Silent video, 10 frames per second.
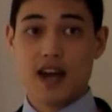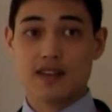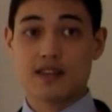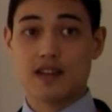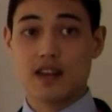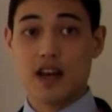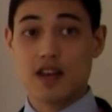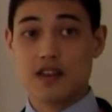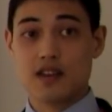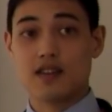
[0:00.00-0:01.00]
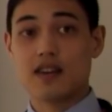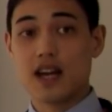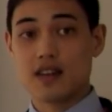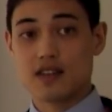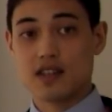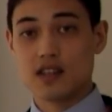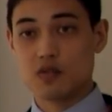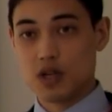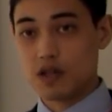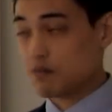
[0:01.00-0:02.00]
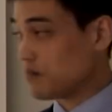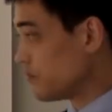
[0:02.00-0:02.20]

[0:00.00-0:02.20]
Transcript: as the decide signal will.